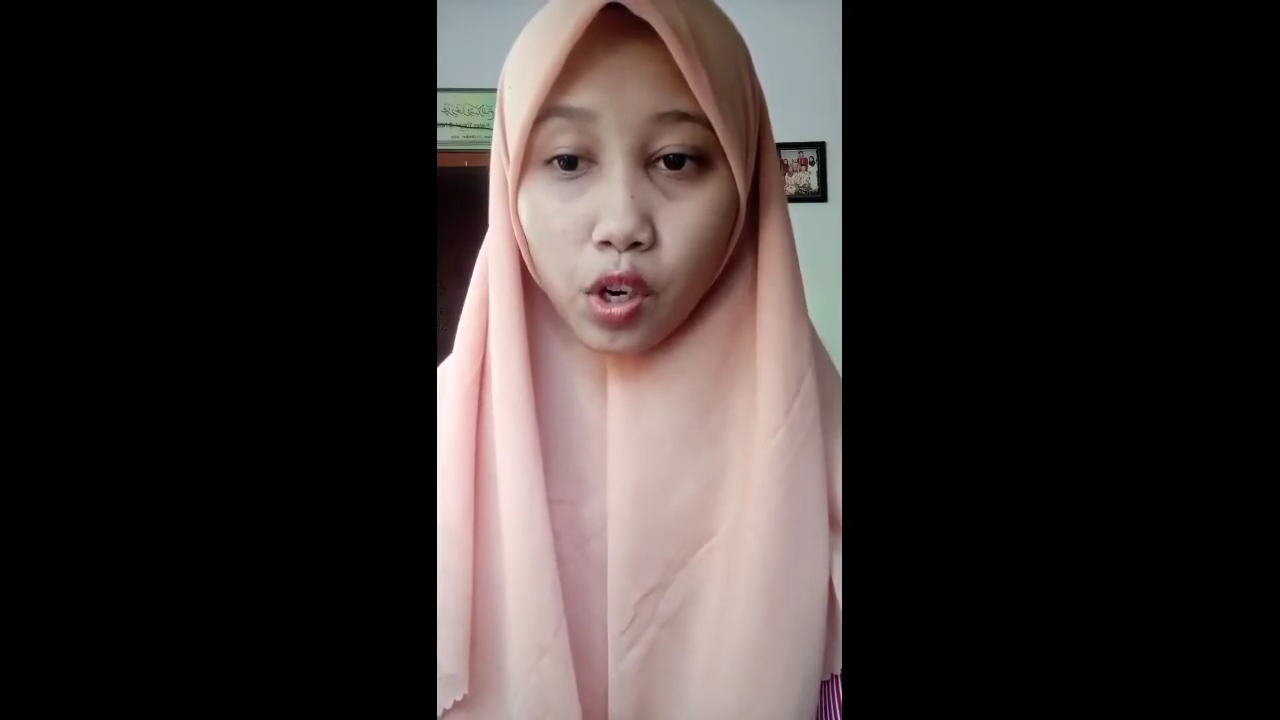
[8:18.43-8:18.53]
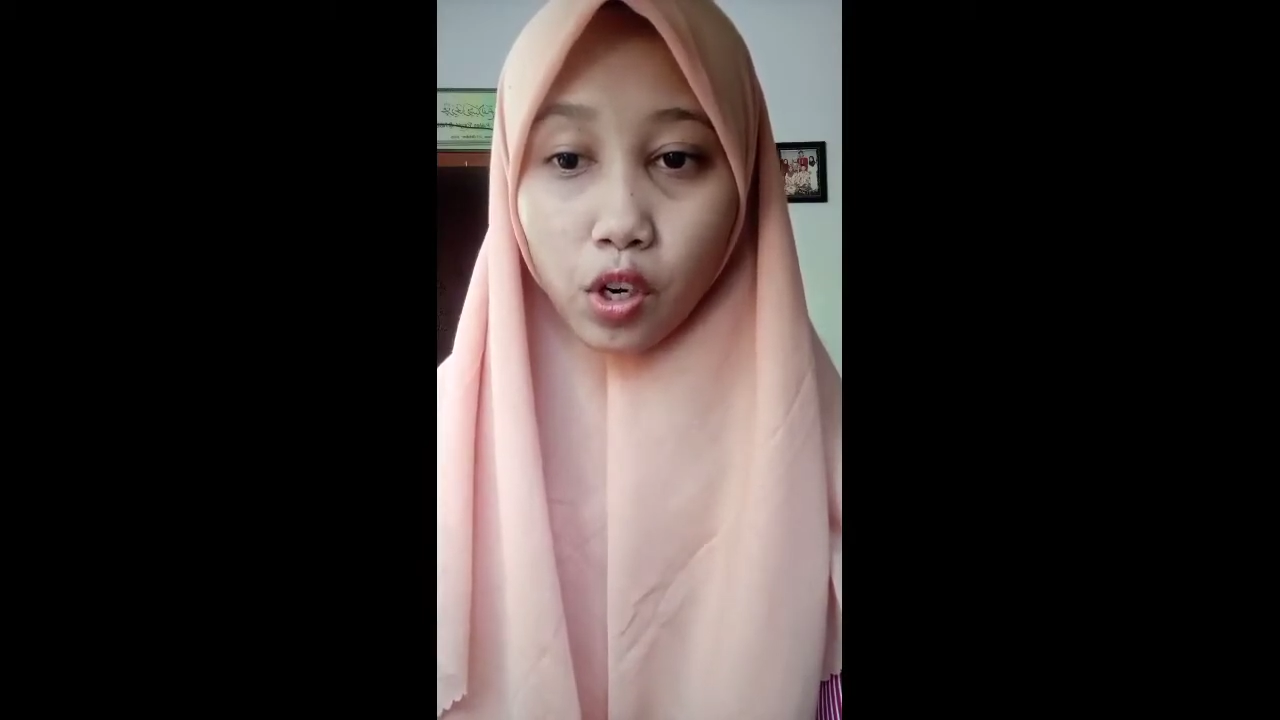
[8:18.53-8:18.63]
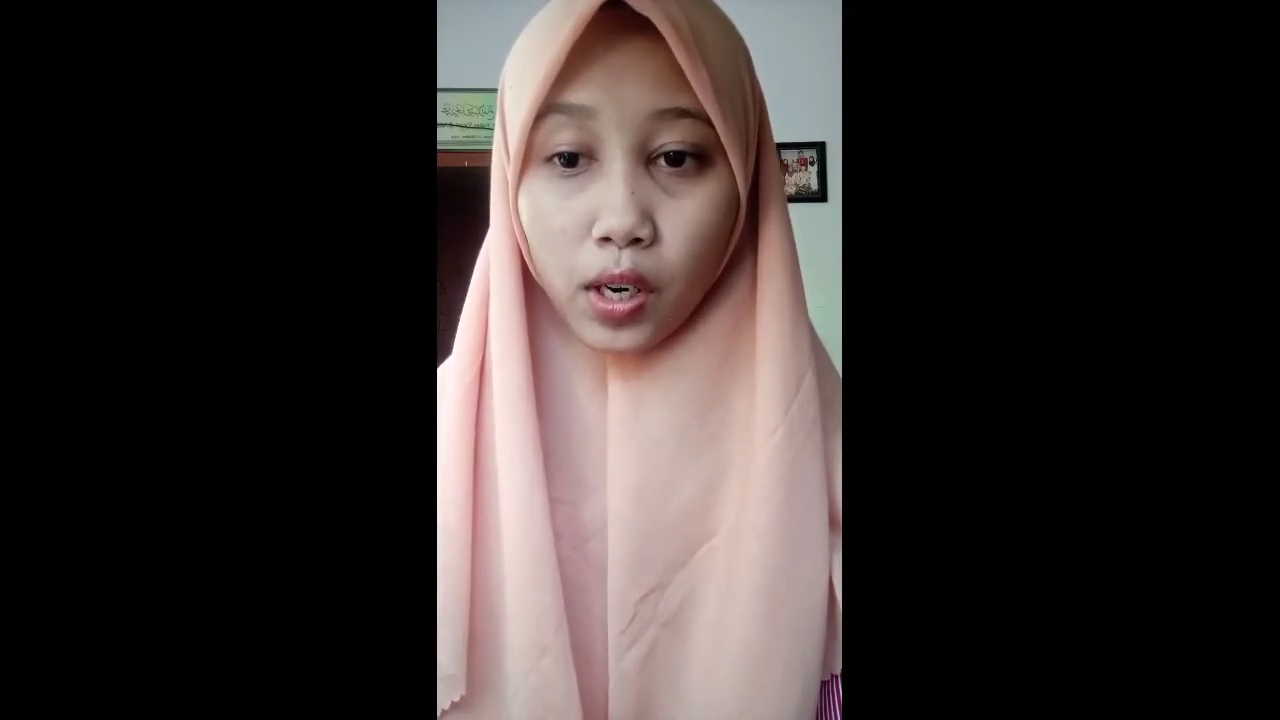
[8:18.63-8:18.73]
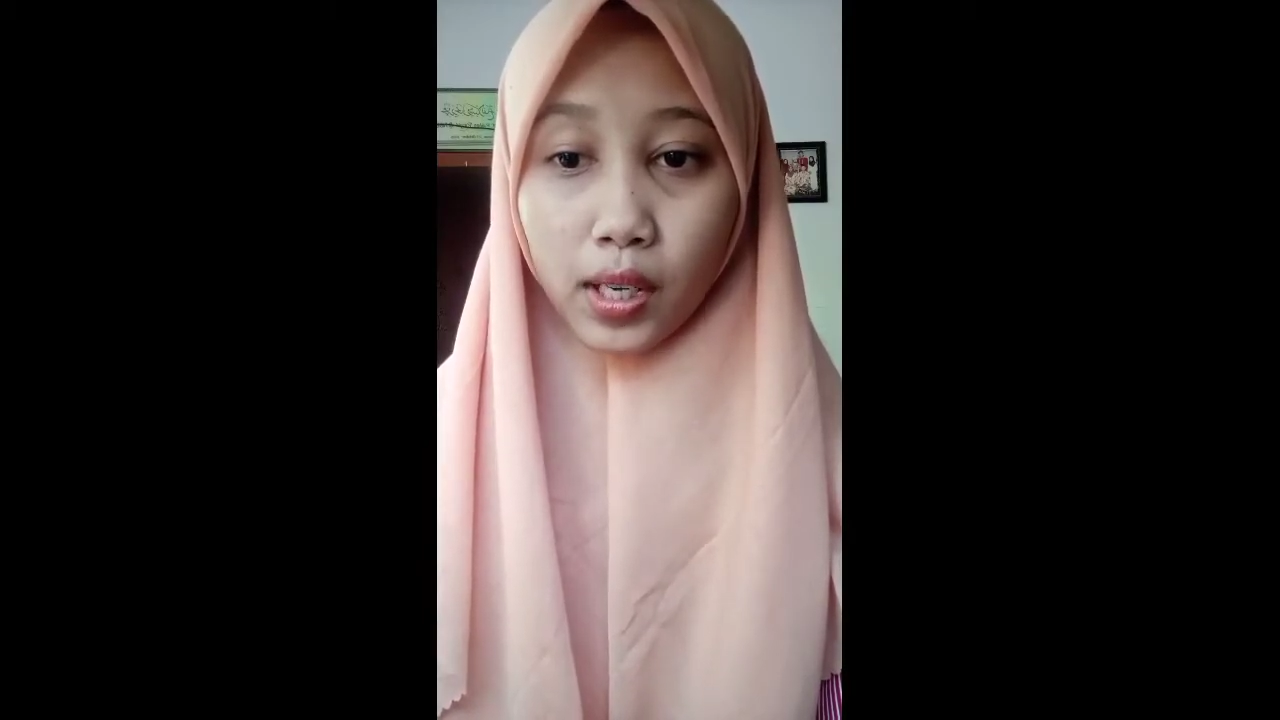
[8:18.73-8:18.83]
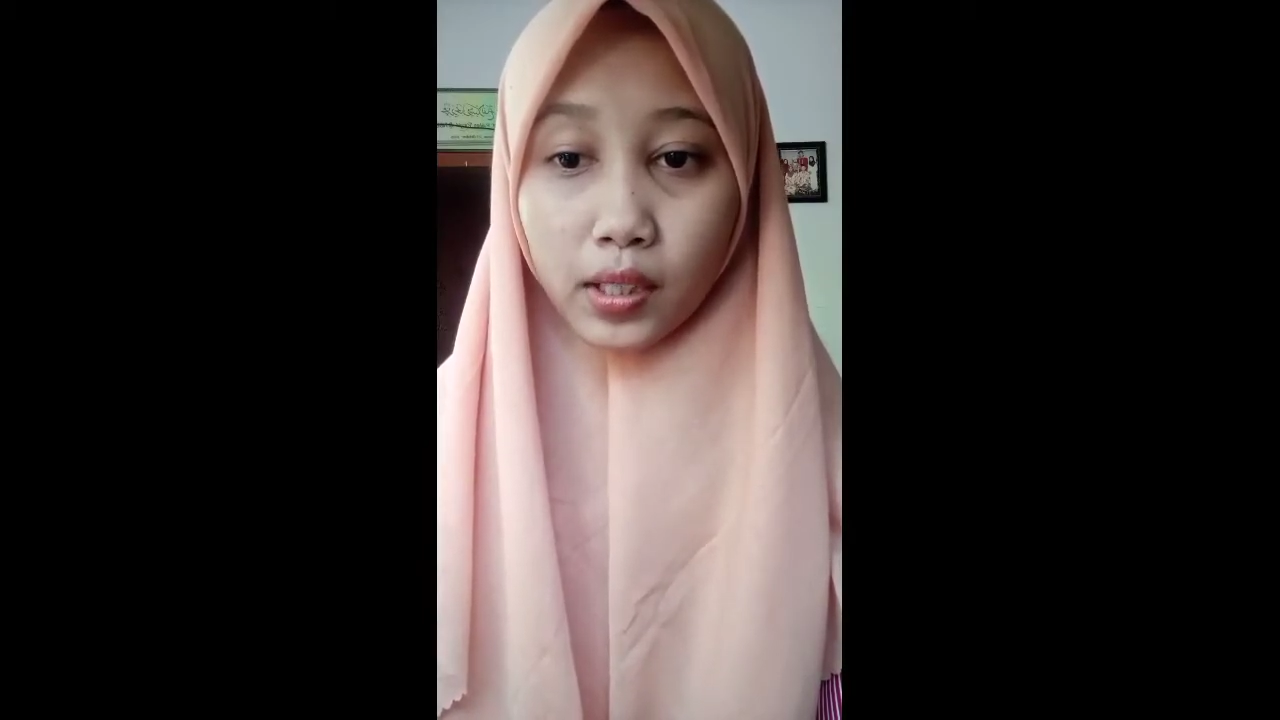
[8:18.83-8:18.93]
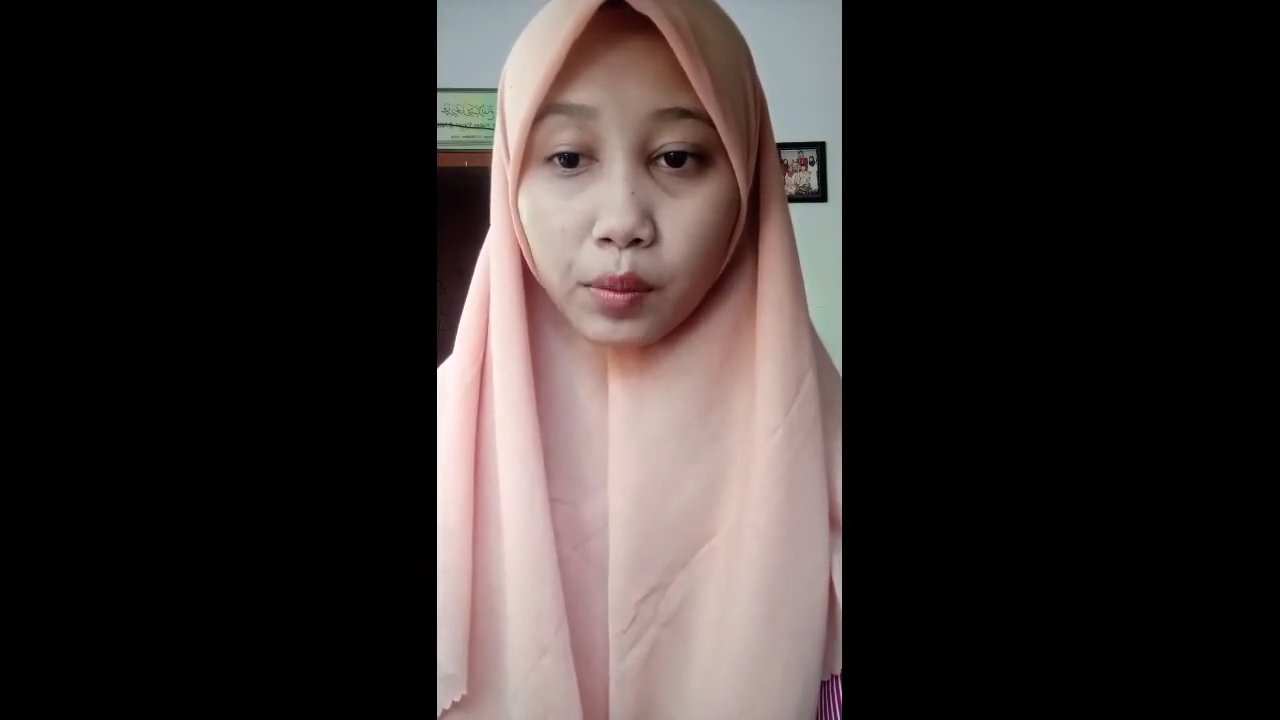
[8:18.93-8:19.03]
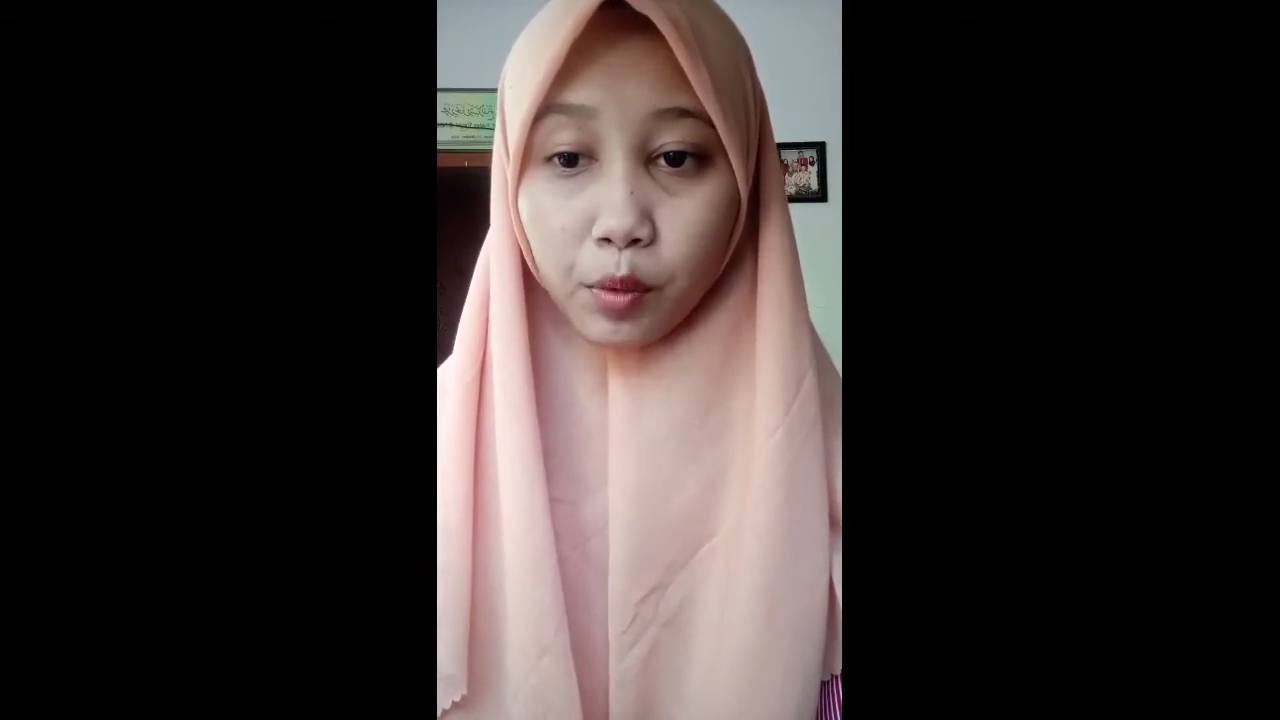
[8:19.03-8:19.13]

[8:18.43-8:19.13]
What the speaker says: or other